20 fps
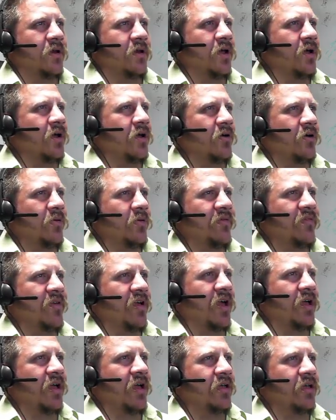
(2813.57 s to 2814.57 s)
No, we've
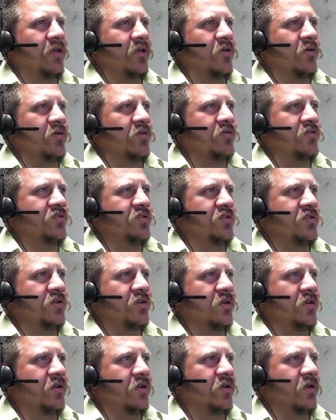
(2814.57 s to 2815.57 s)
got huge
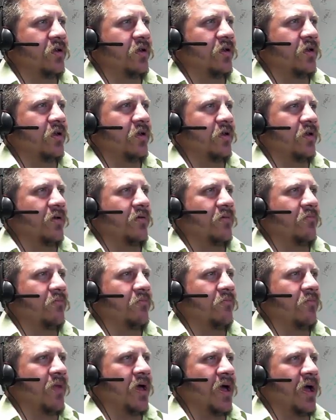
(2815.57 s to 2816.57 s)

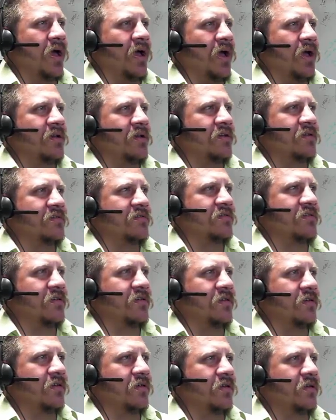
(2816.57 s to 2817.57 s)
mass.
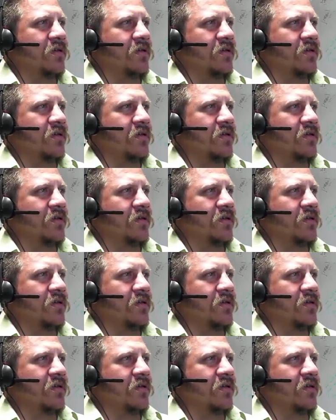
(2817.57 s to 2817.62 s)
